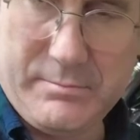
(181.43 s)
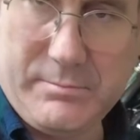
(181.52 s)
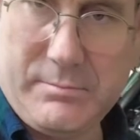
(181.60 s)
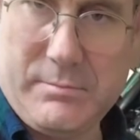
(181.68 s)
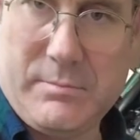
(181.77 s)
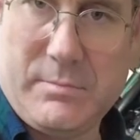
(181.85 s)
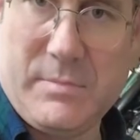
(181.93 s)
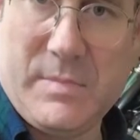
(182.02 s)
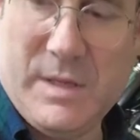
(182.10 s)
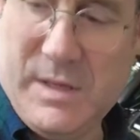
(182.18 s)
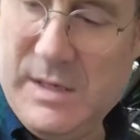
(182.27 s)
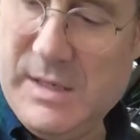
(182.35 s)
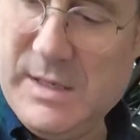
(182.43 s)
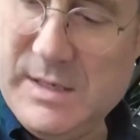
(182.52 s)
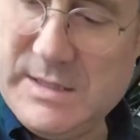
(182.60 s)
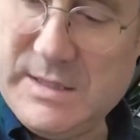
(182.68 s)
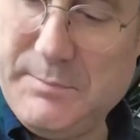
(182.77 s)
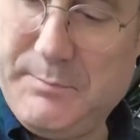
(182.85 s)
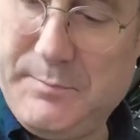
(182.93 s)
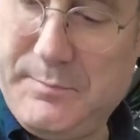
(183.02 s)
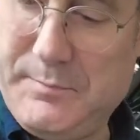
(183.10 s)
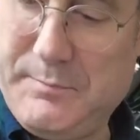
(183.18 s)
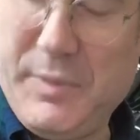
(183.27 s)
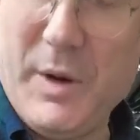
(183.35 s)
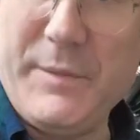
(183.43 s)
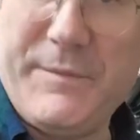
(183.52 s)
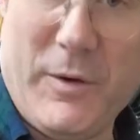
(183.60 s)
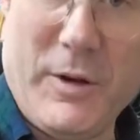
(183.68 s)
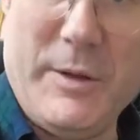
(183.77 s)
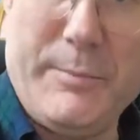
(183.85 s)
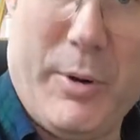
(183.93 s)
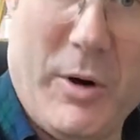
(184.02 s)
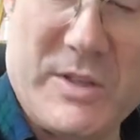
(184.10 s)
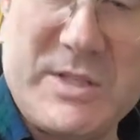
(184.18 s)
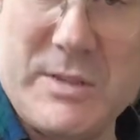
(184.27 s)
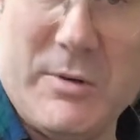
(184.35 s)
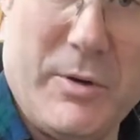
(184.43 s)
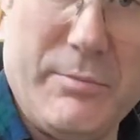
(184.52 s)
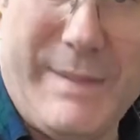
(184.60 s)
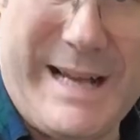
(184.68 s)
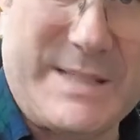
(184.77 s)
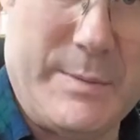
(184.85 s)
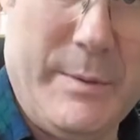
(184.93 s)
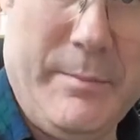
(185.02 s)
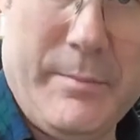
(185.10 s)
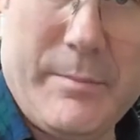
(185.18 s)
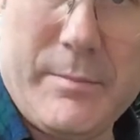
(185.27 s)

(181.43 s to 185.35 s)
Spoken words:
So both volume pots are on maximum.